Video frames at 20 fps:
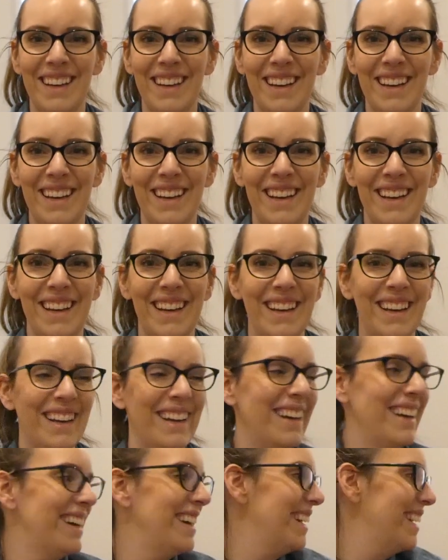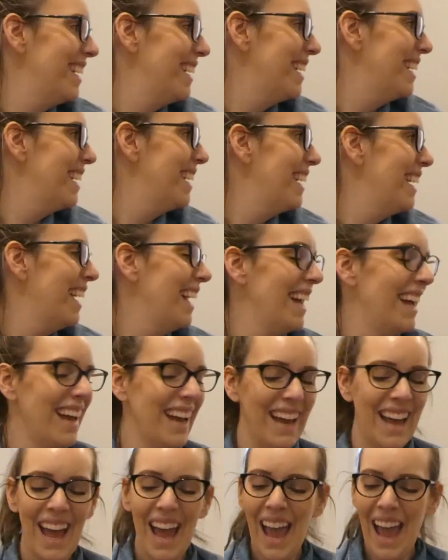of lingers.
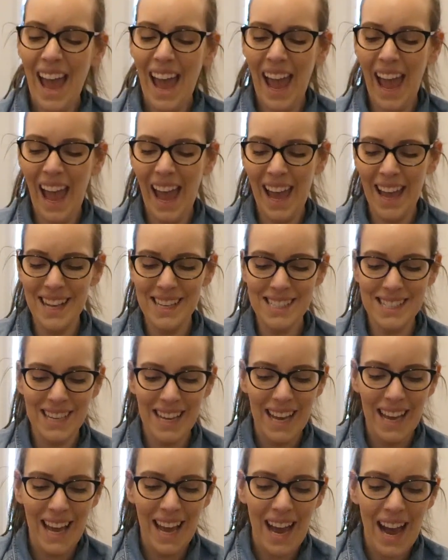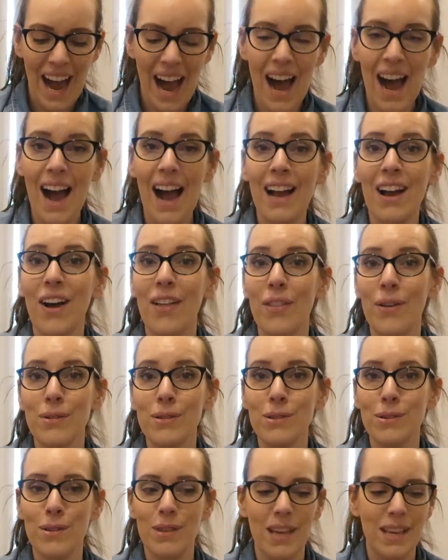And I got
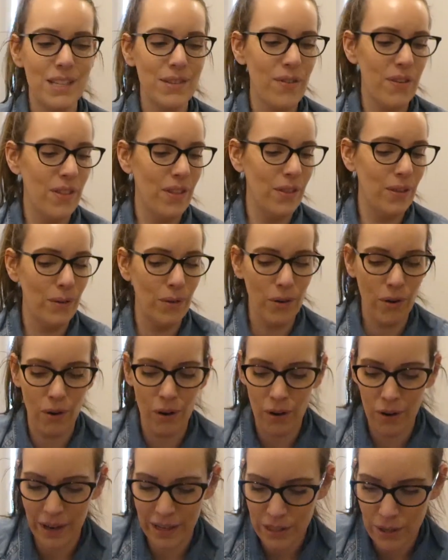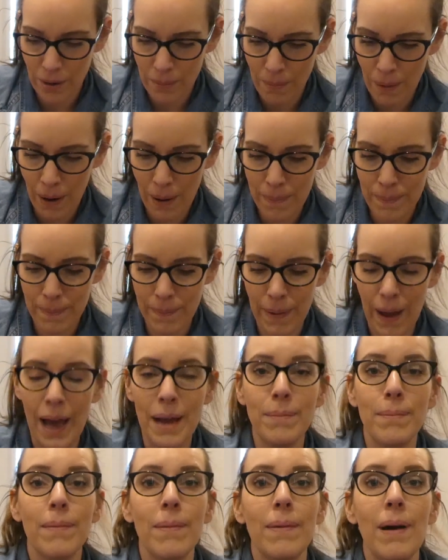those 2 things for the little girl because her mom
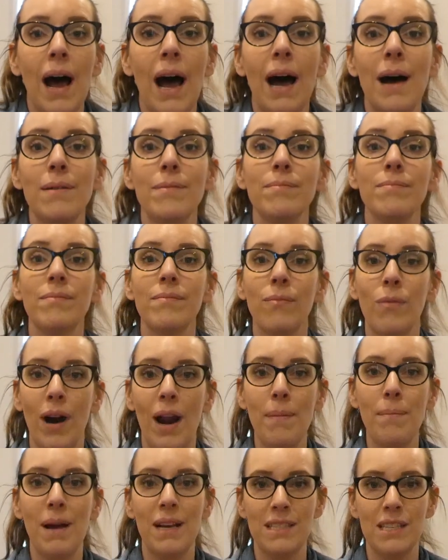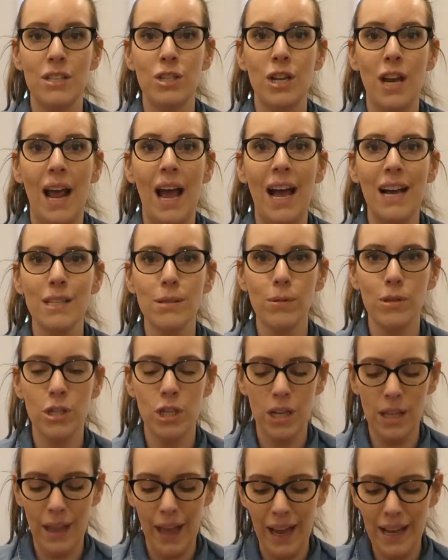had, when I messaged and asked what
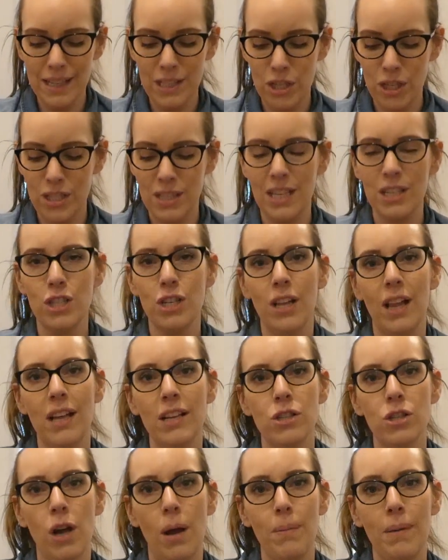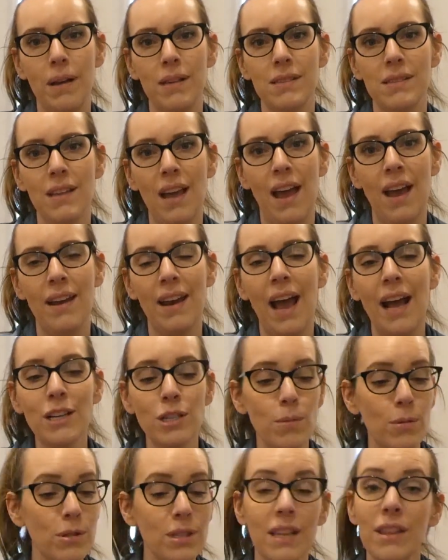she likes, she said she likes Shopkins and
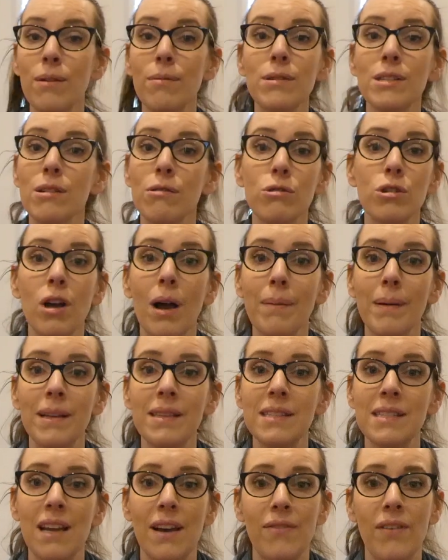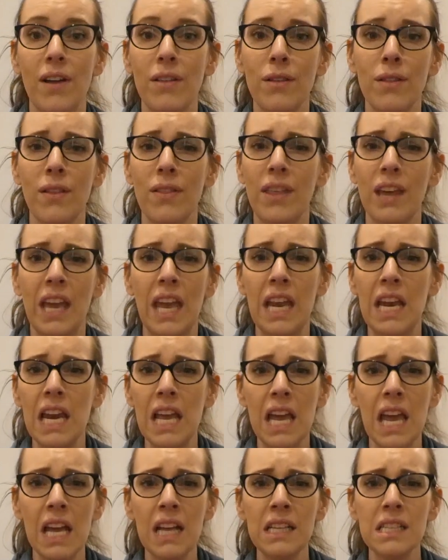Hatchimals, and there was no Shopkins stuff other than the
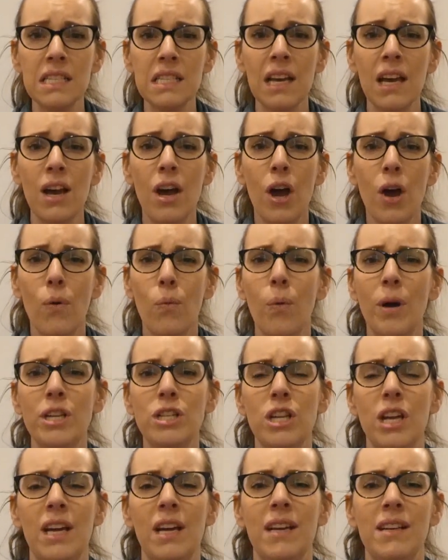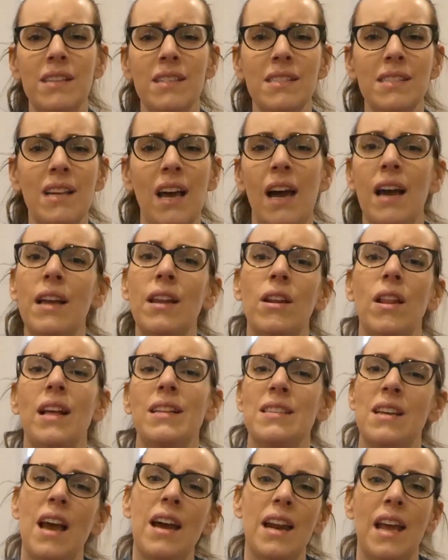Kindy Kids, which is,
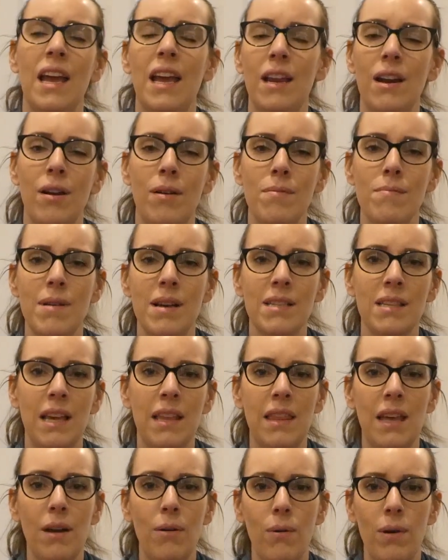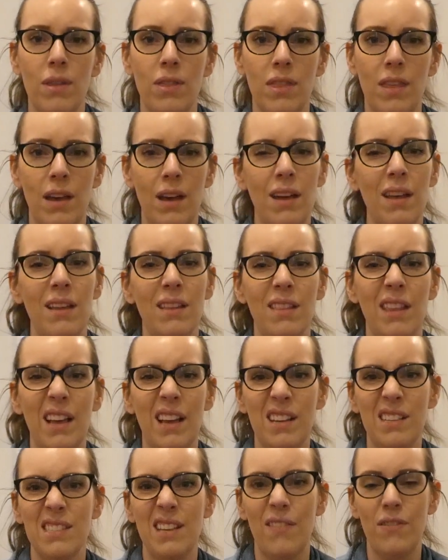that's kind of hit or miss, I think, with the
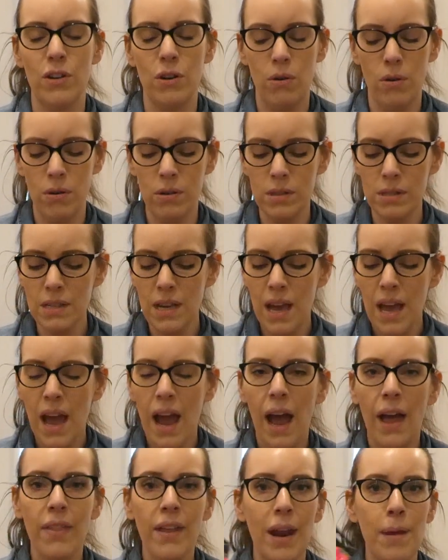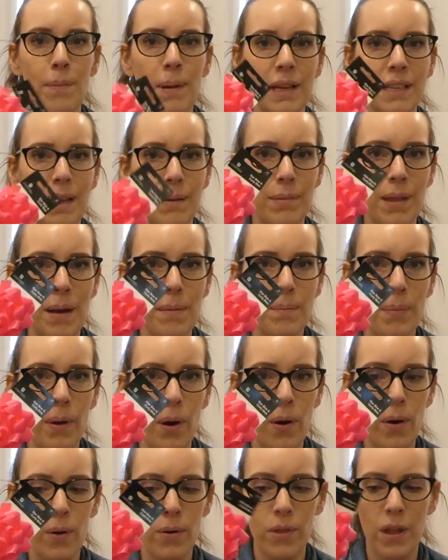like 7-year-olds. And then I picked up that
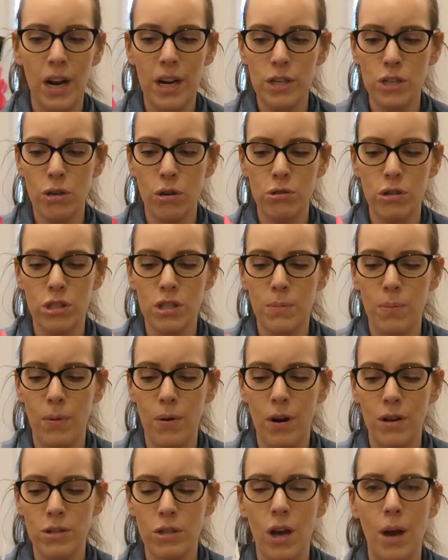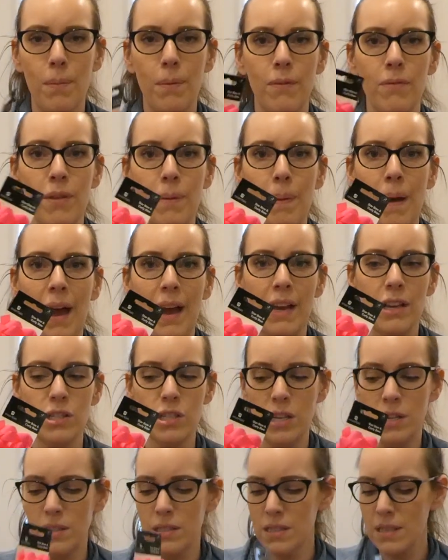bow that I showed just to put on top of the
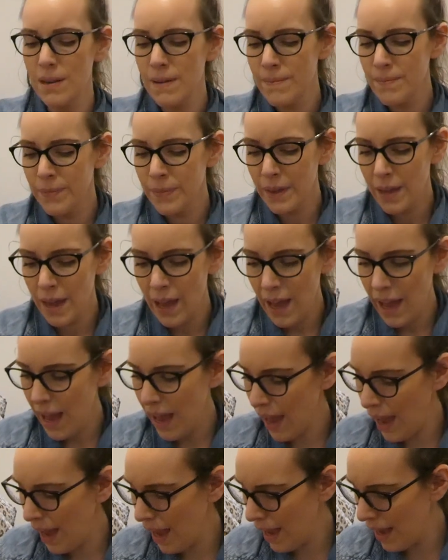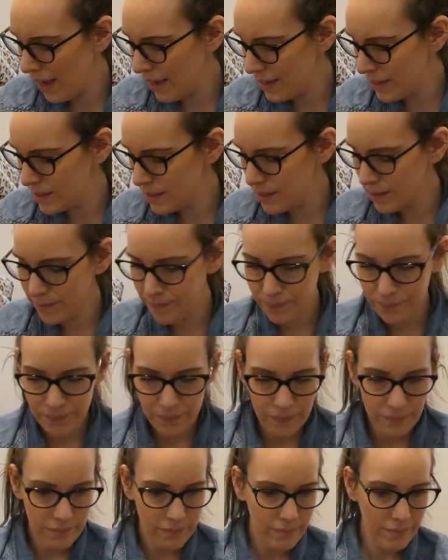packages. And
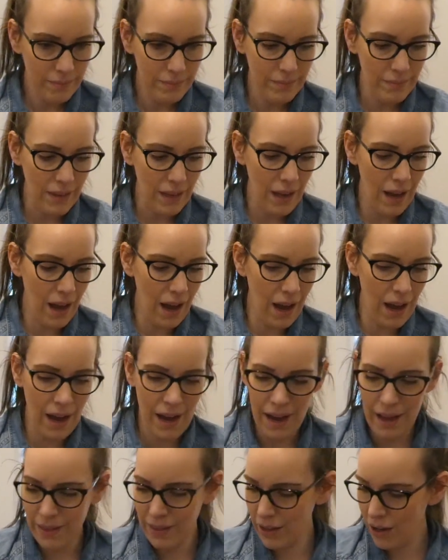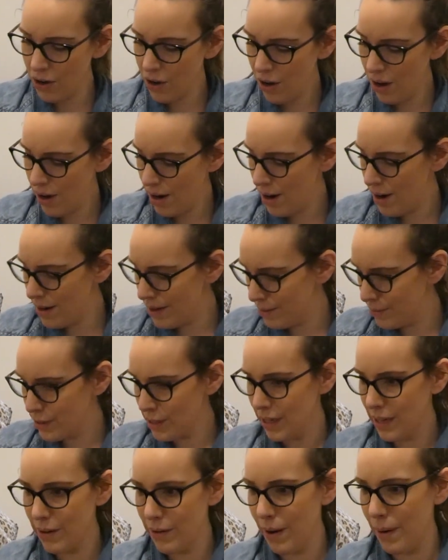the card, I'm just
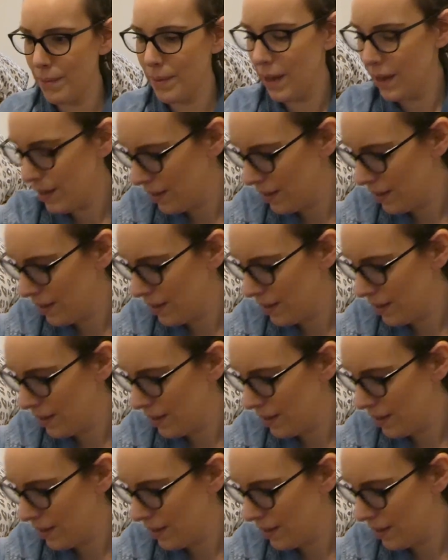going to grab that